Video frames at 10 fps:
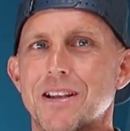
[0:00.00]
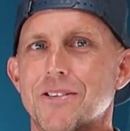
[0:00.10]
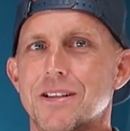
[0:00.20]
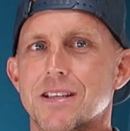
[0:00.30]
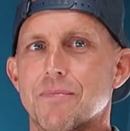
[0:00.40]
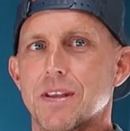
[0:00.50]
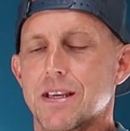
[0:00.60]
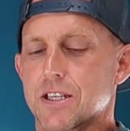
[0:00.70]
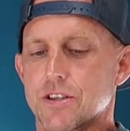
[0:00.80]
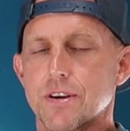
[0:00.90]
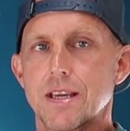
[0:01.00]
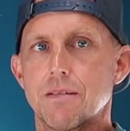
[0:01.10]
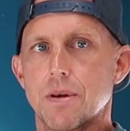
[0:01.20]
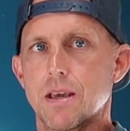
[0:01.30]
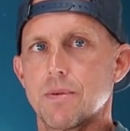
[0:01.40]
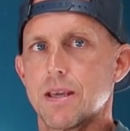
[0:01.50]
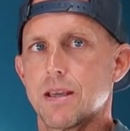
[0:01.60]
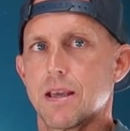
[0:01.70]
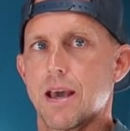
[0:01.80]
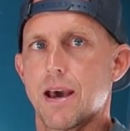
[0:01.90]
I feel like, sometimes
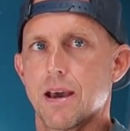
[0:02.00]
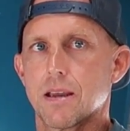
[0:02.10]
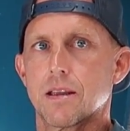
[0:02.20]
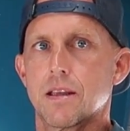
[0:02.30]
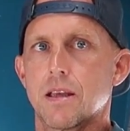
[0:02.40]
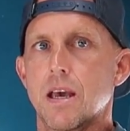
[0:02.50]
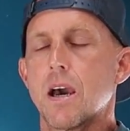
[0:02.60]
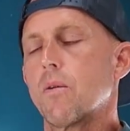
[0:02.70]
it's the too much.